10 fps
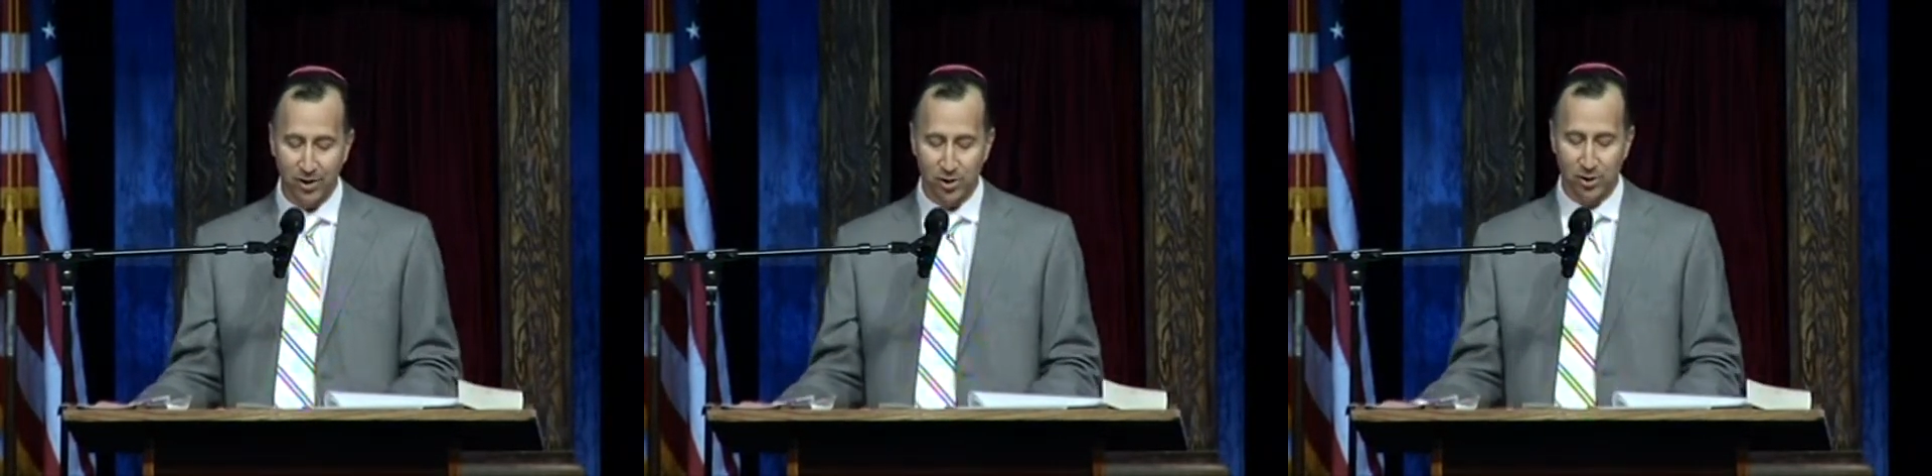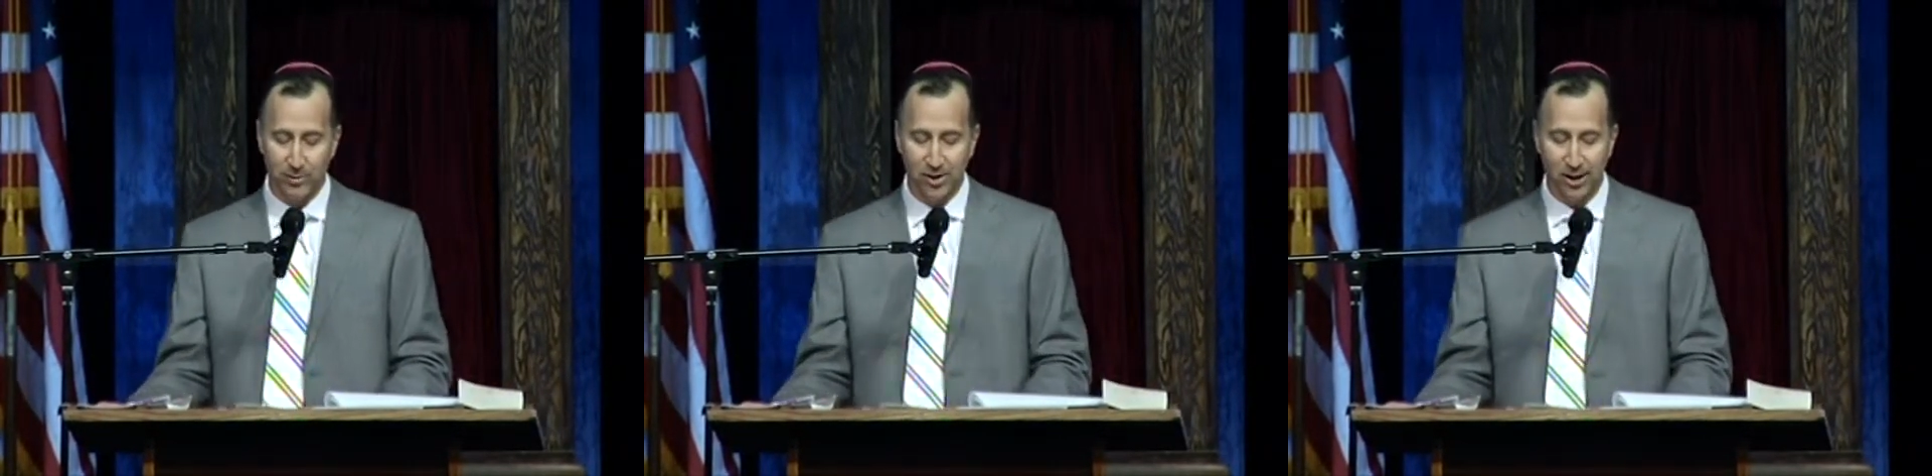
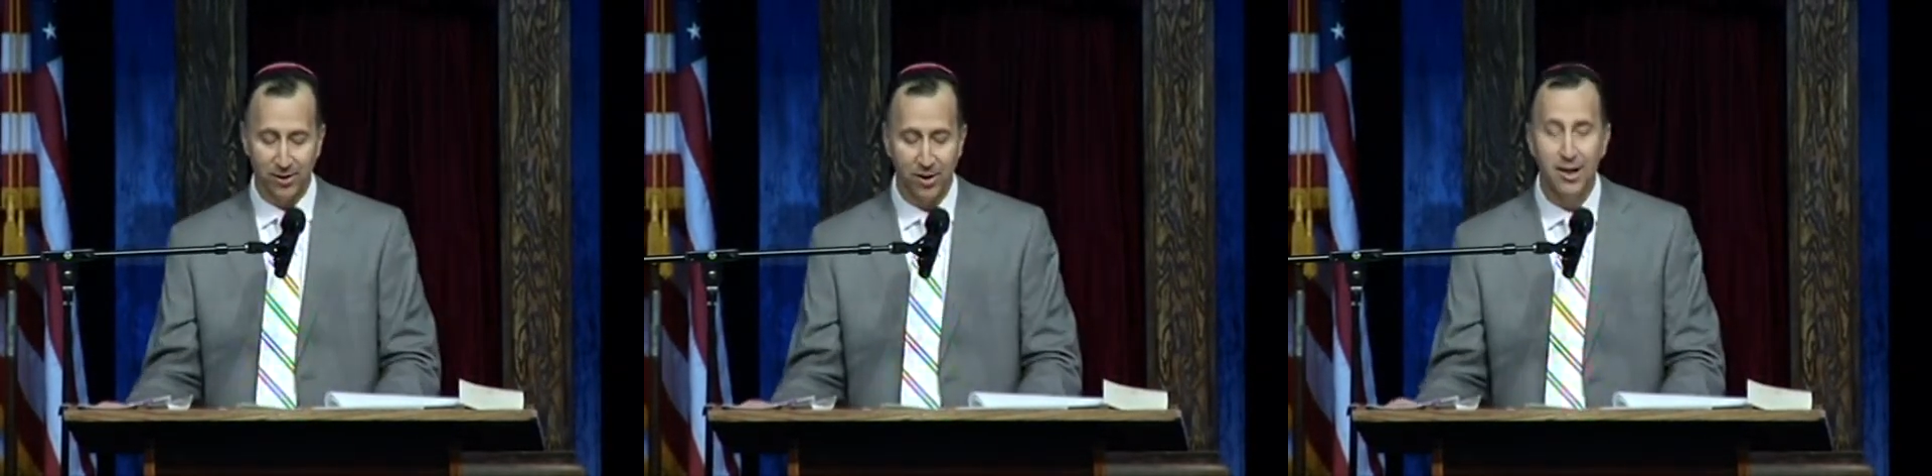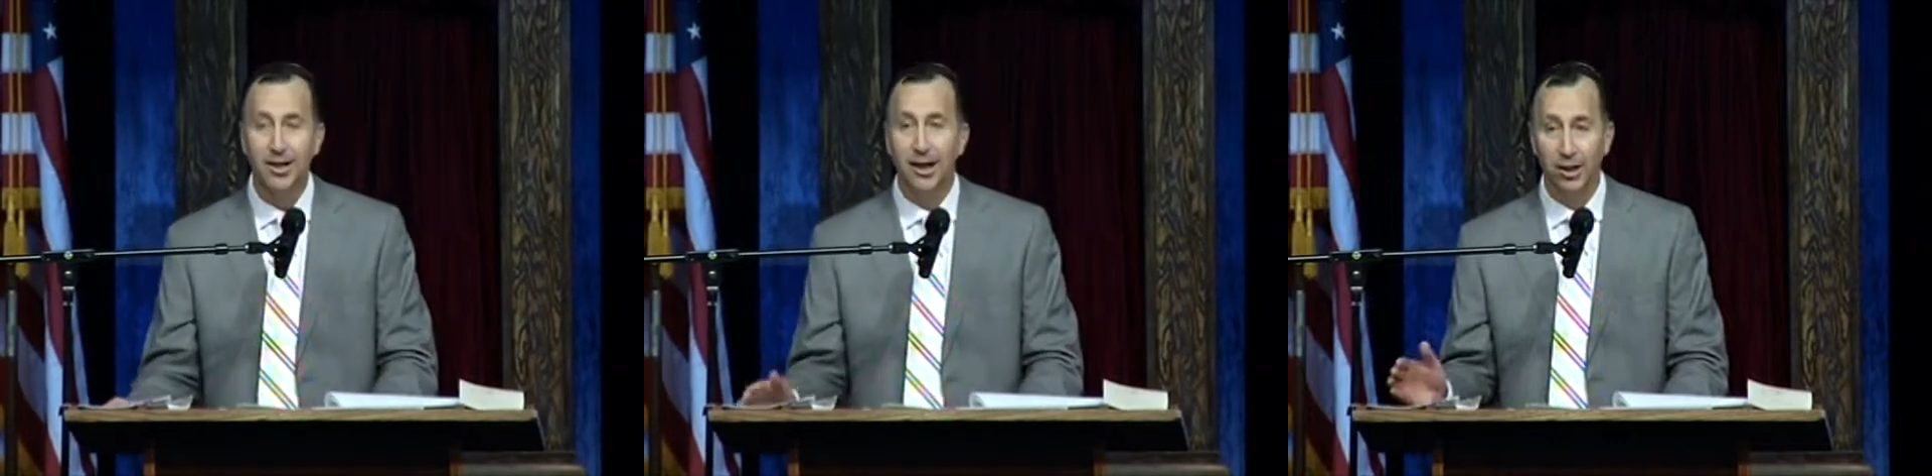circumstance.
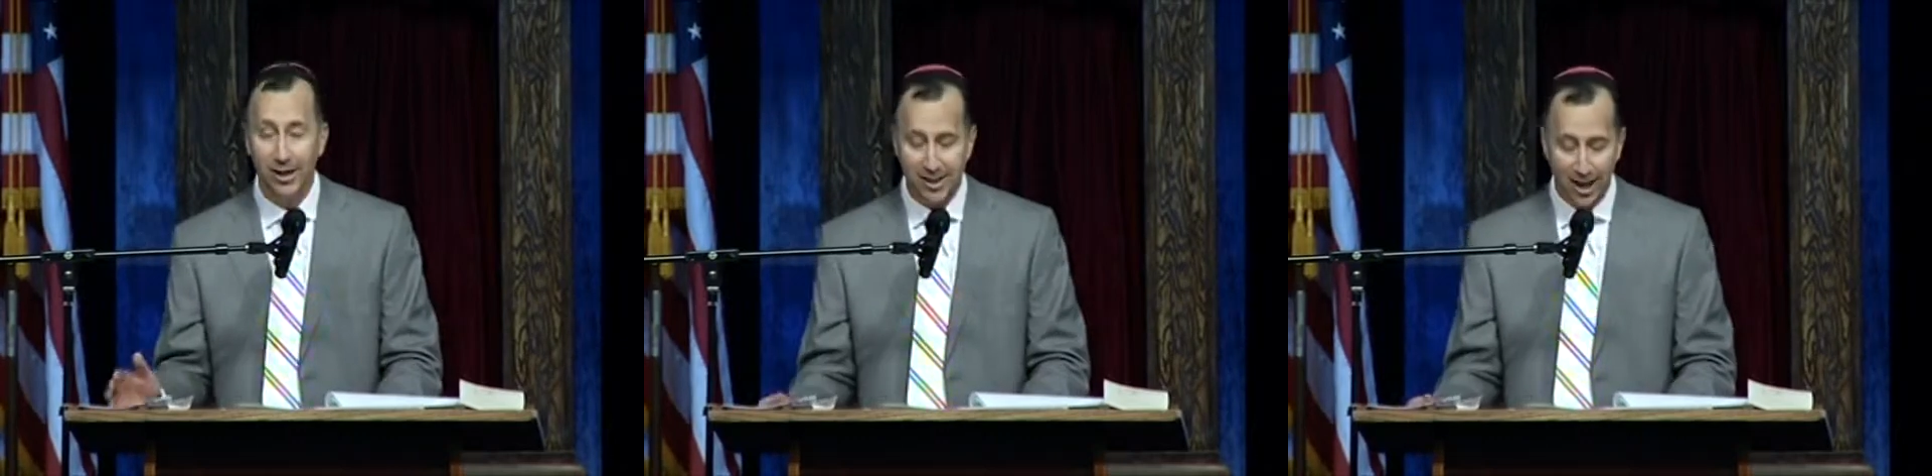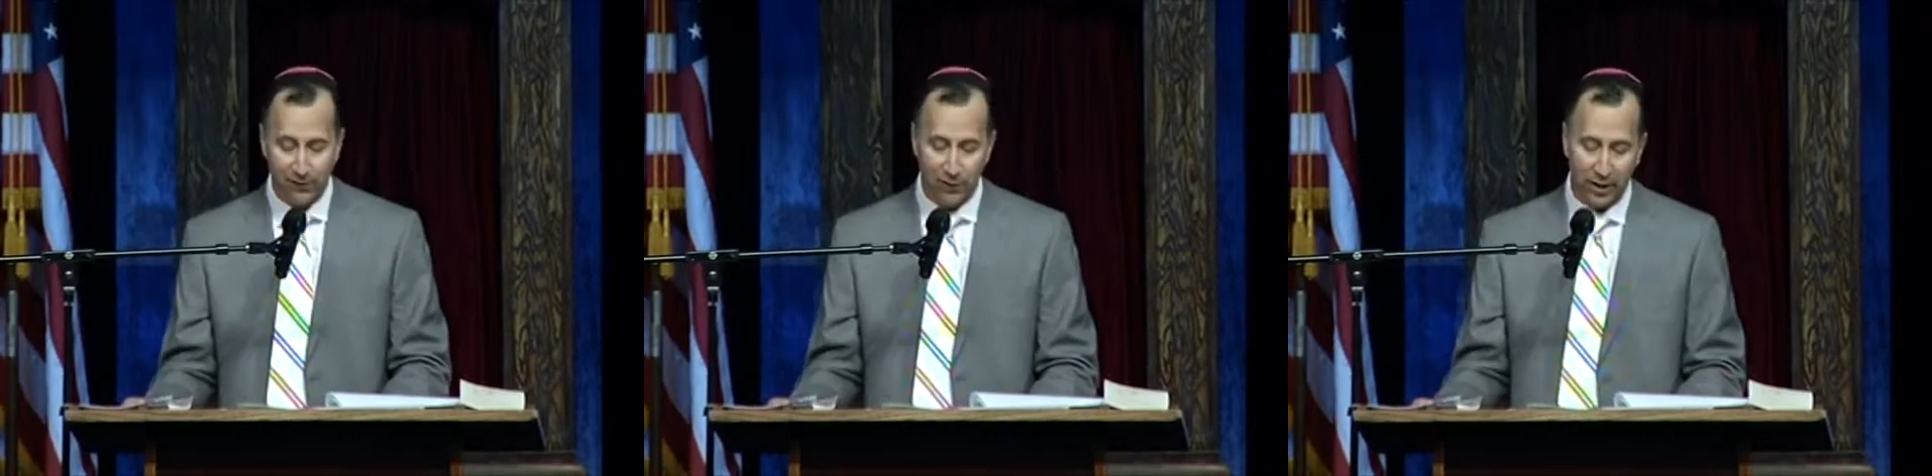And let's
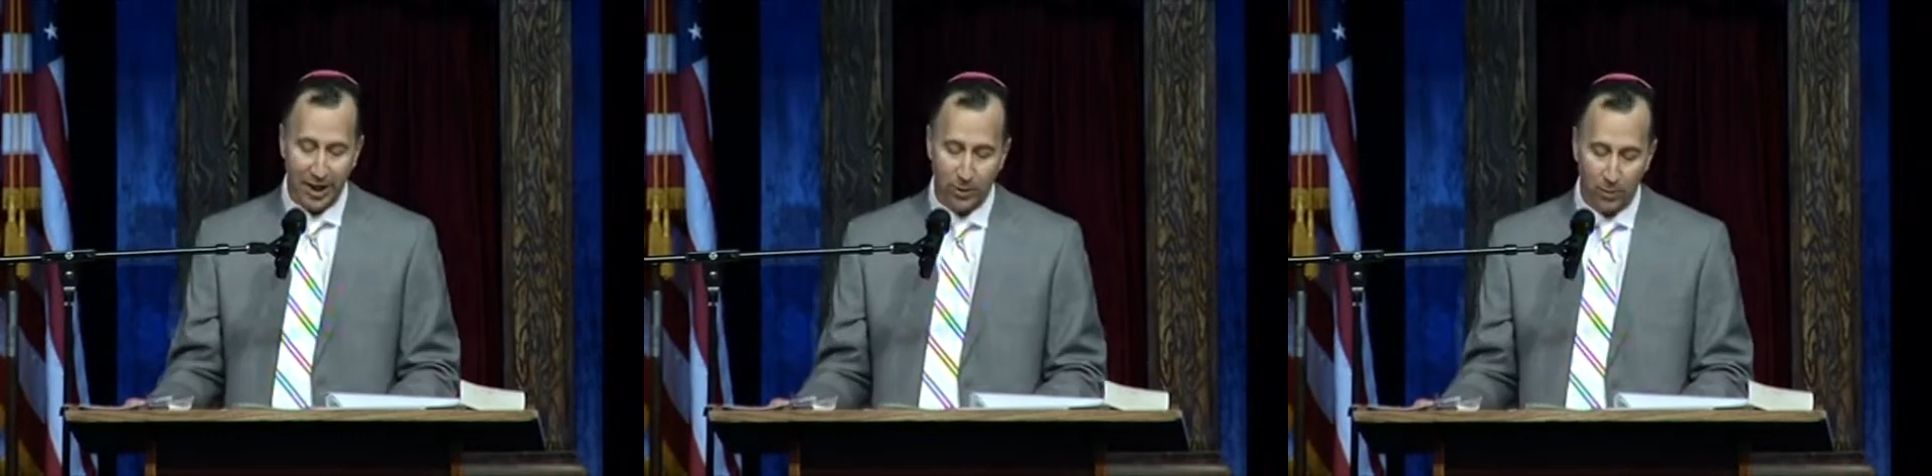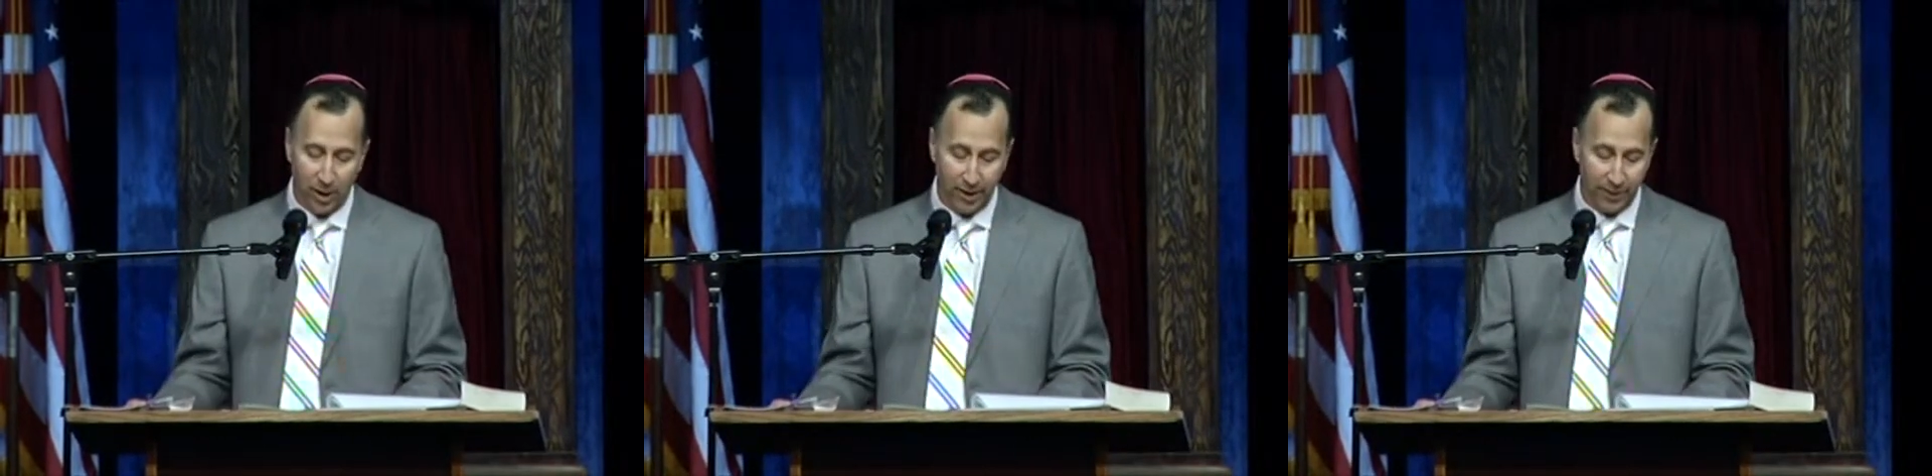not forget
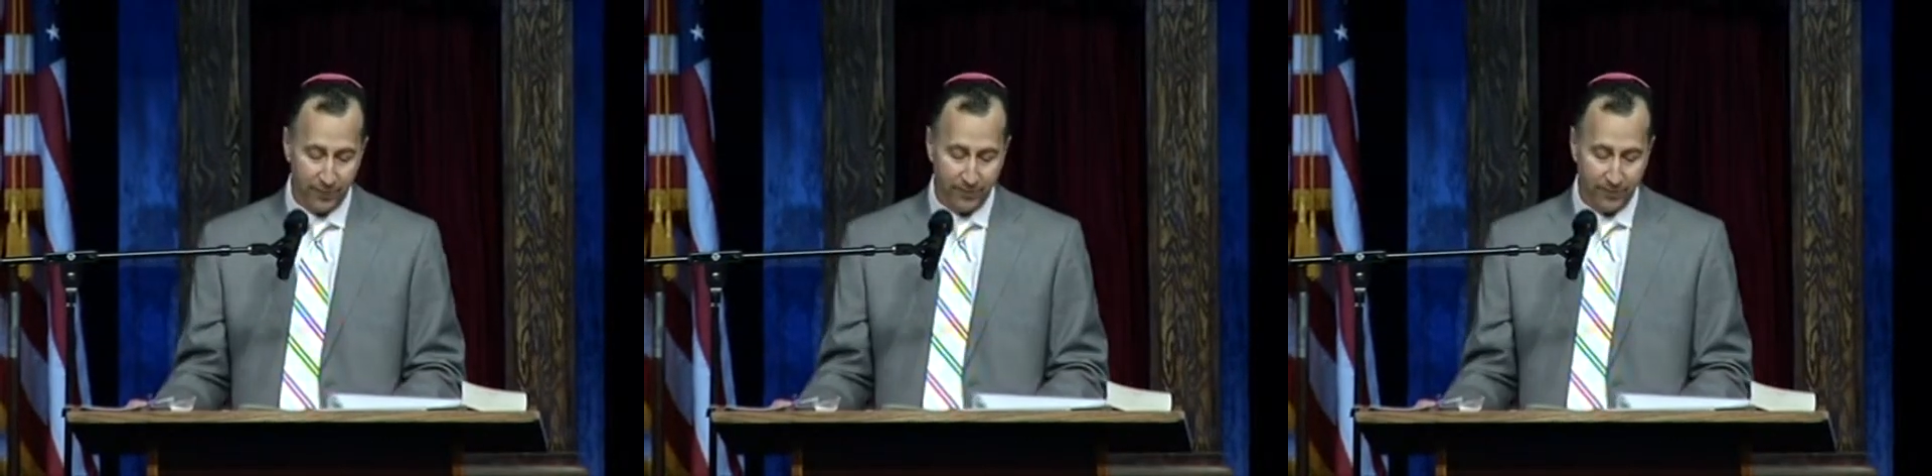Iran.